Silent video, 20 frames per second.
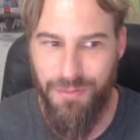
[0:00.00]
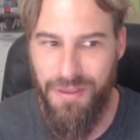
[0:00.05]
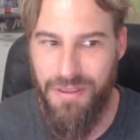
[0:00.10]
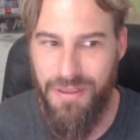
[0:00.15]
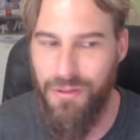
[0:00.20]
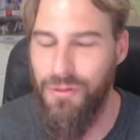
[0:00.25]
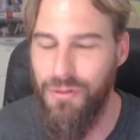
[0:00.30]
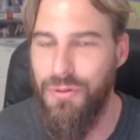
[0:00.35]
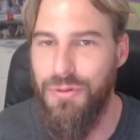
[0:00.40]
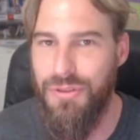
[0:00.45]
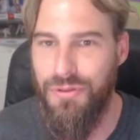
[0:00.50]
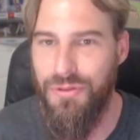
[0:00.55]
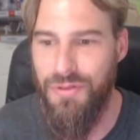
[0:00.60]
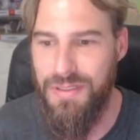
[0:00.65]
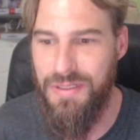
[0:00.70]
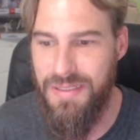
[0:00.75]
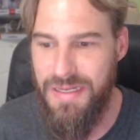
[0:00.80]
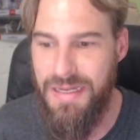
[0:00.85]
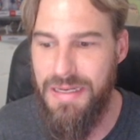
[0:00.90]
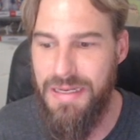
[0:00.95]
allude to the
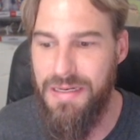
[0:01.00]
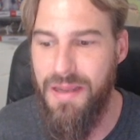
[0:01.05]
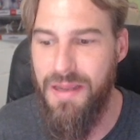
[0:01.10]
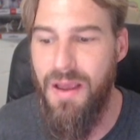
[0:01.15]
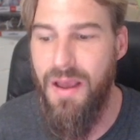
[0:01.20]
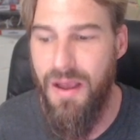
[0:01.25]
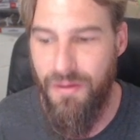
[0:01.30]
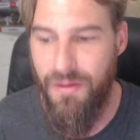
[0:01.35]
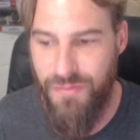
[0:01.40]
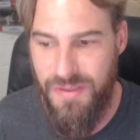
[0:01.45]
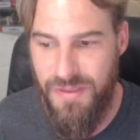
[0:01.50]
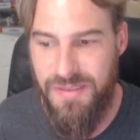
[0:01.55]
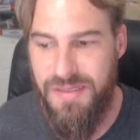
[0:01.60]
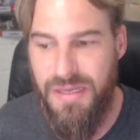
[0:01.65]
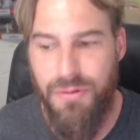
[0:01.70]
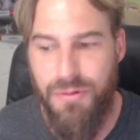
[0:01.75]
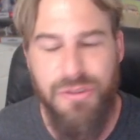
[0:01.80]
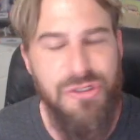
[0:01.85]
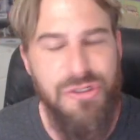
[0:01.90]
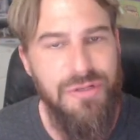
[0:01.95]
need of
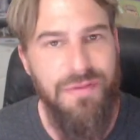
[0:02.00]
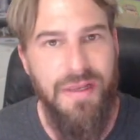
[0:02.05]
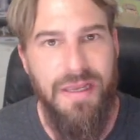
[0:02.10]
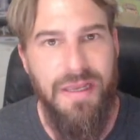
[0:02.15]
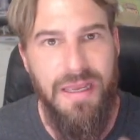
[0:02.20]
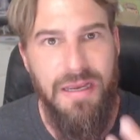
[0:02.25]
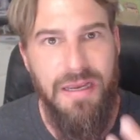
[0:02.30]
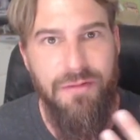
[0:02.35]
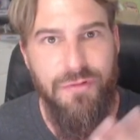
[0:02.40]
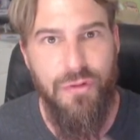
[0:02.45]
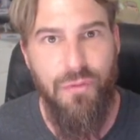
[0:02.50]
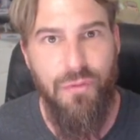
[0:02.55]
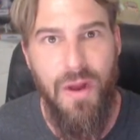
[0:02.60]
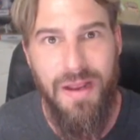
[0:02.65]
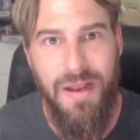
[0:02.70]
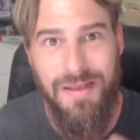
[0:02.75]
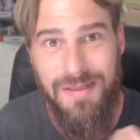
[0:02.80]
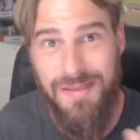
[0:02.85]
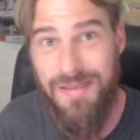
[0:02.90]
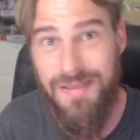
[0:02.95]
distinguishing the king of
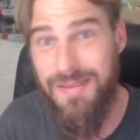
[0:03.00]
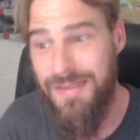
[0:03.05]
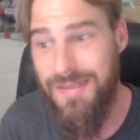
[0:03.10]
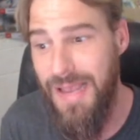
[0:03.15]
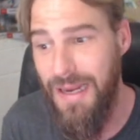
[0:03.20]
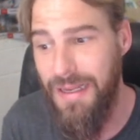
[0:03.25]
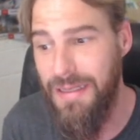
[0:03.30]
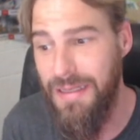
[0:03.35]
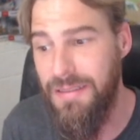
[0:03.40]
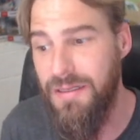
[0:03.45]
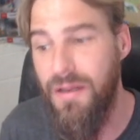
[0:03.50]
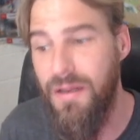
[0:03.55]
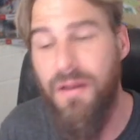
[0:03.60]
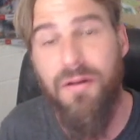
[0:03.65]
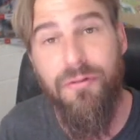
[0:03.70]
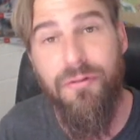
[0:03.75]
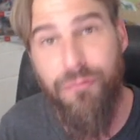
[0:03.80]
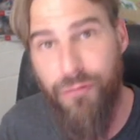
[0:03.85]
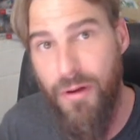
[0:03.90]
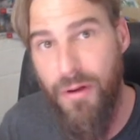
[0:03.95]
Darius II
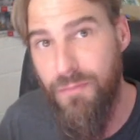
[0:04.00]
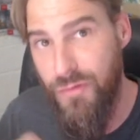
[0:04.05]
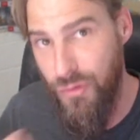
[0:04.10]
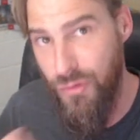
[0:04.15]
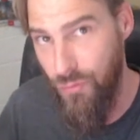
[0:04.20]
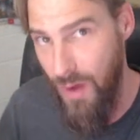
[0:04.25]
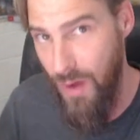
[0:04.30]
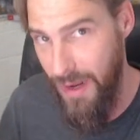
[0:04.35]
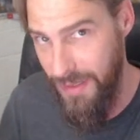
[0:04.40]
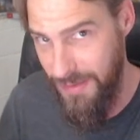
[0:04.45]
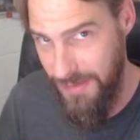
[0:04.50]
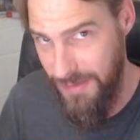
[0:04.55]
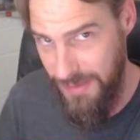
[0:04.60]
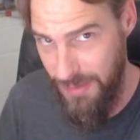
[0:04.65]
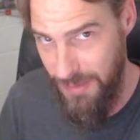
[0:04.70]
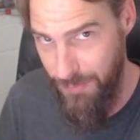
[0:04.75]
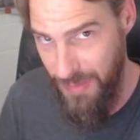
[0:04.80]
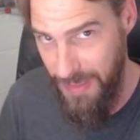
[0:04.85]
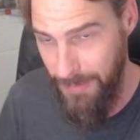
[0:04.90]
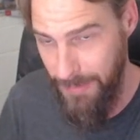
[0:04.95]
from Darius
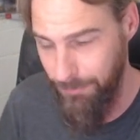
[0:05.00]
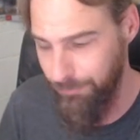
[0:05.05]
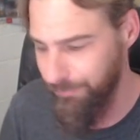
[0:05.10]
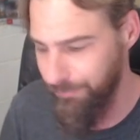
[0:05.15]
the Mede.